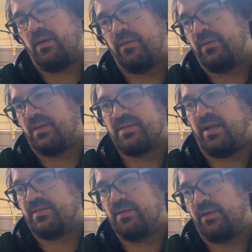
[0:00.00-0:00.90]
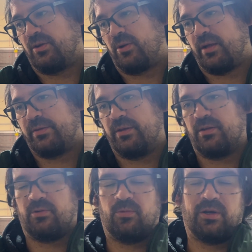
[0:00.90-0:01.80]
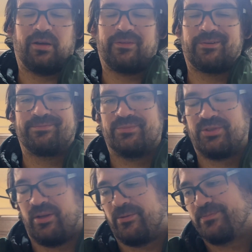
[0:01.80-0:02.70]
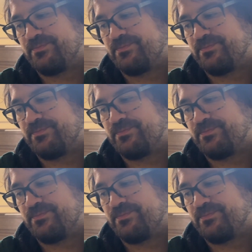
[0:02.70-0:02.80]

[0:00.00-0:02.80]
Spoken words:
things not sealing correctly or whatever. So